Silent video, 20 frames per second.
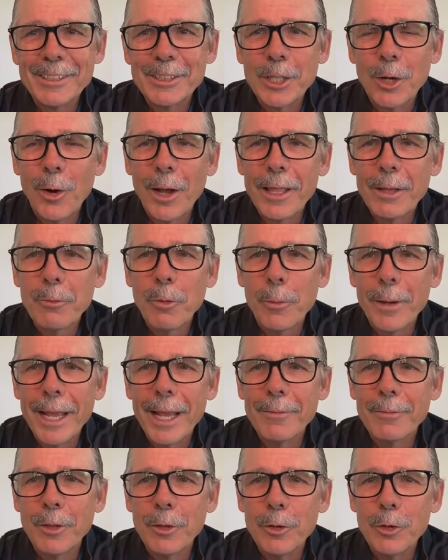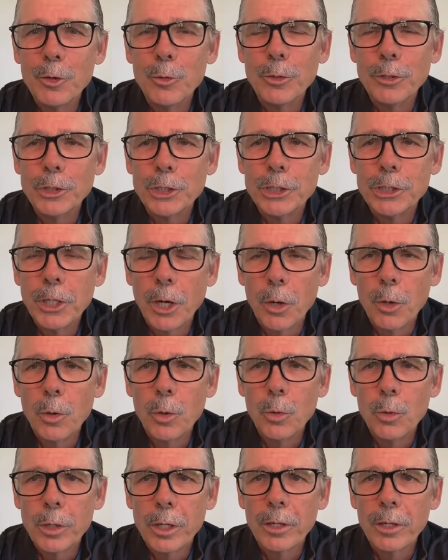so I think what we have to do is show